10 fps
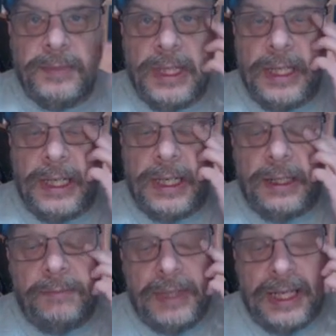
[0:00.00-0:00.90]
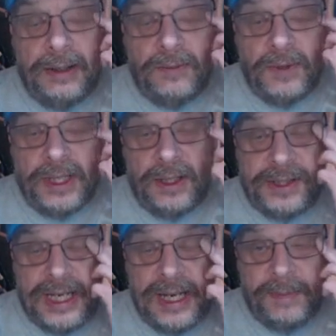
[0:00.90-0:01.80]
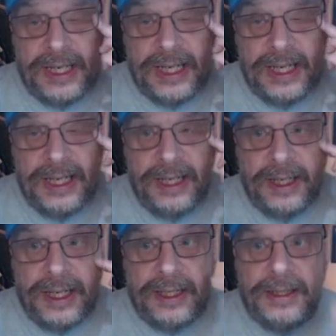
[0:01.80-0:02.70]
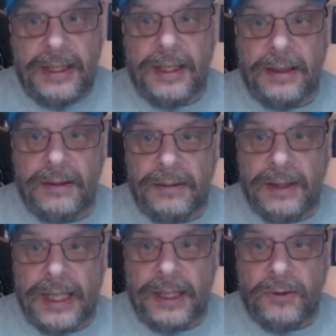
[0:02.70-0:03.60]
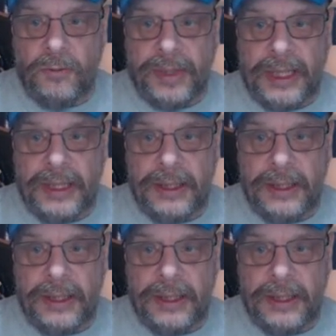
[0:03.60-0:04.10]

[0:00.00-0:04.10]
What else happened that grouping?